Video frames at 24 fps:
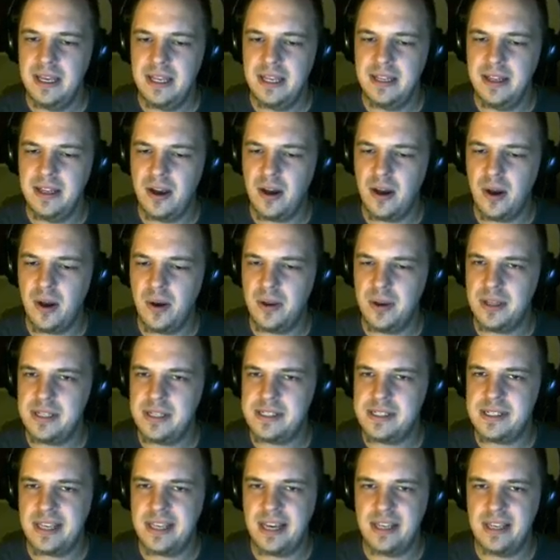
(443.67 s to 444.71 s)
in the early
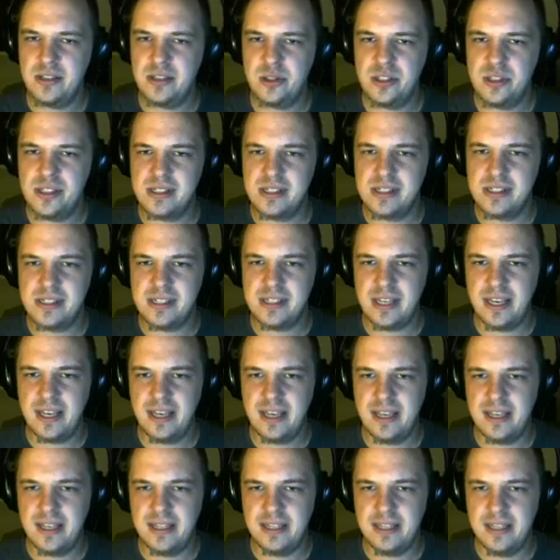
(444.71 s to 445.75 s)
stages,
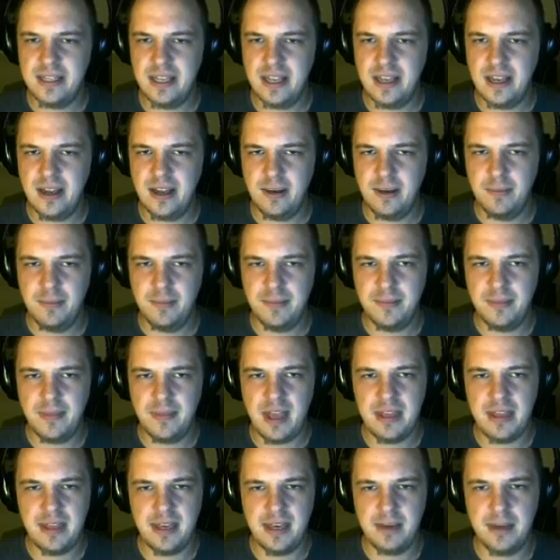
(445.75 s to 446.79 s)
and um,
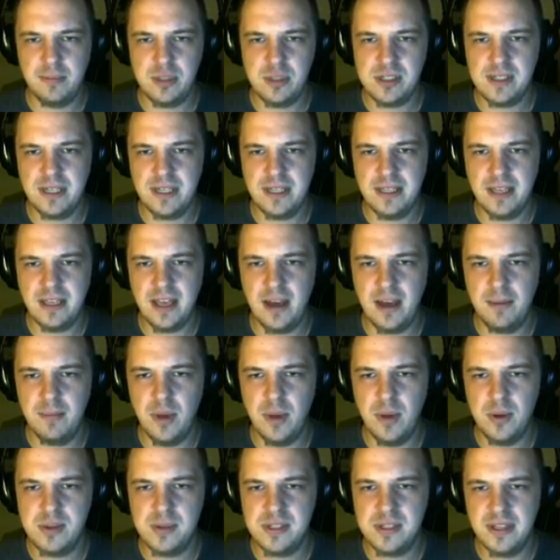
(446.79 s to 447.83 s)
I think I'm just going to cut
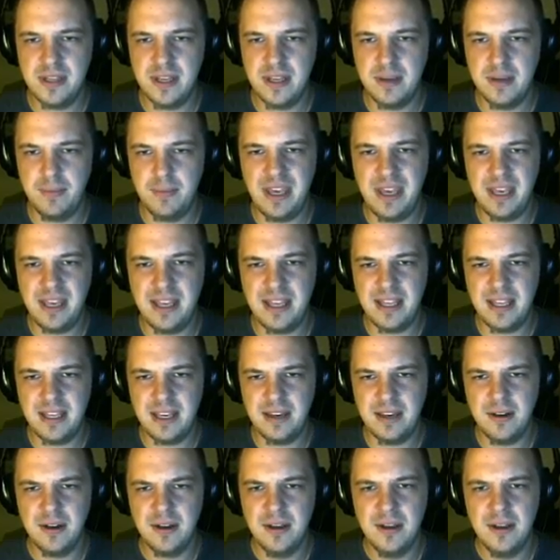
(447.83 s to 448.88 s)
most of the me
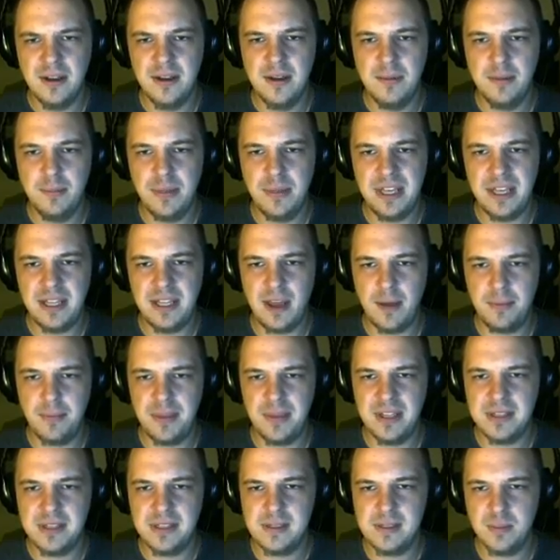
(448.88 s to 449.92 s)
getting beat
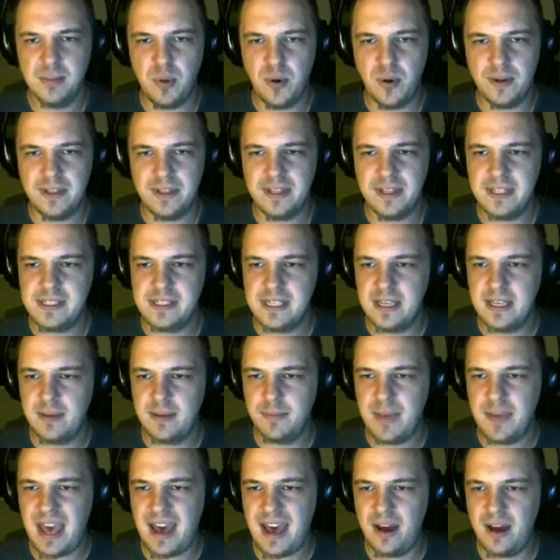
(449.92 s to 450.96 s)
up and supporting the
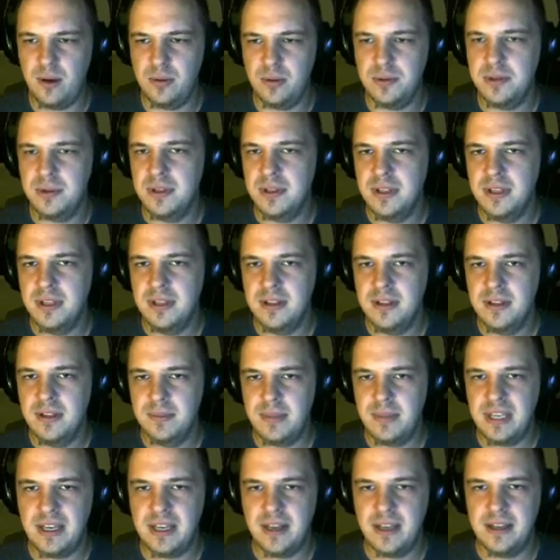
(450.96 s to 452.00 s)
team out
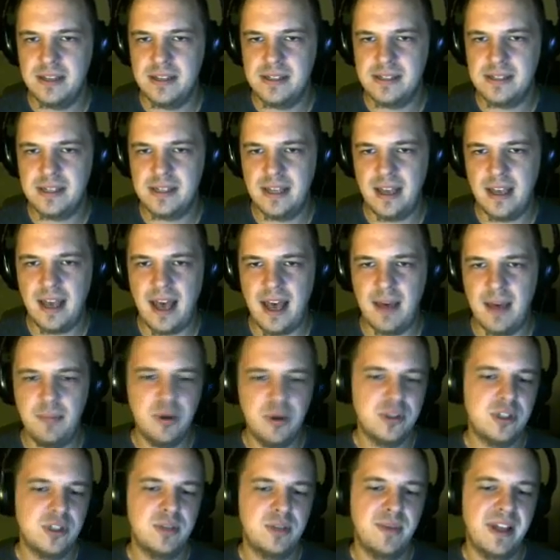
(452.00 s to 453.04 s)
because I
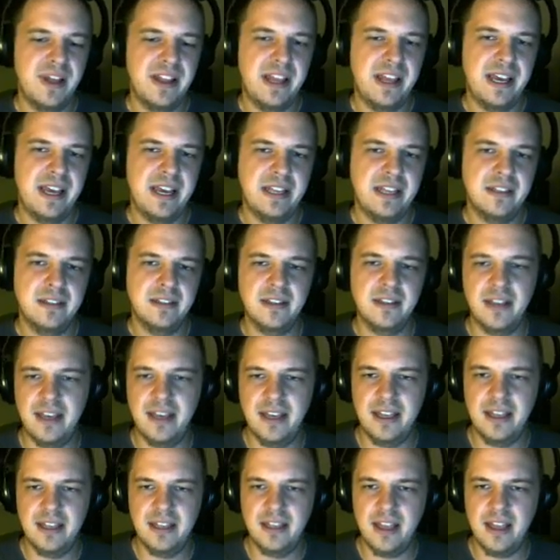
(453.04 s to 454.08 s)
pushed in my lane,
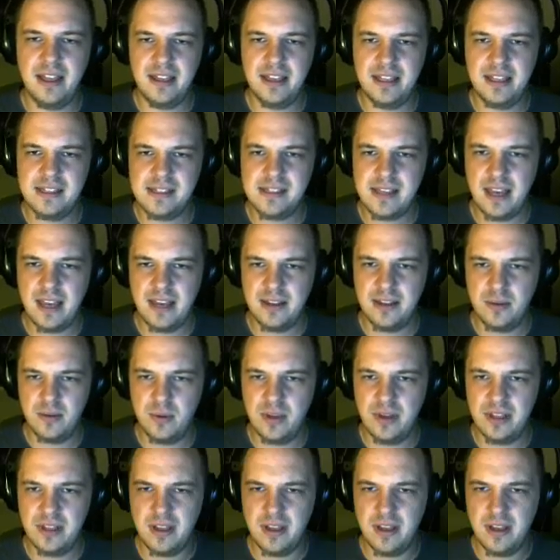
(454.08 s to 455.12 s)
and that's kind of
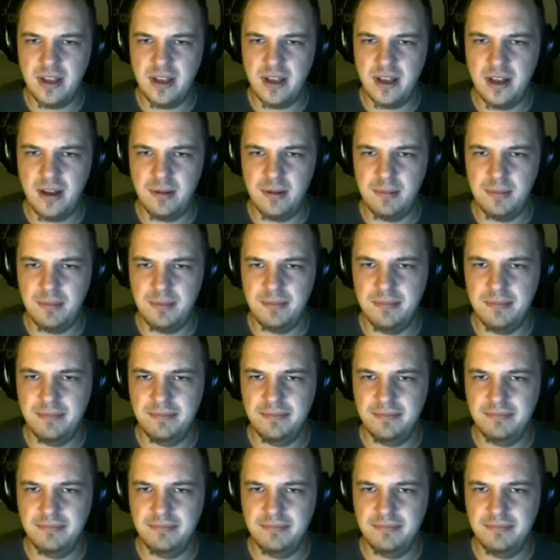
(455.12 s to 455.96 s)
what um,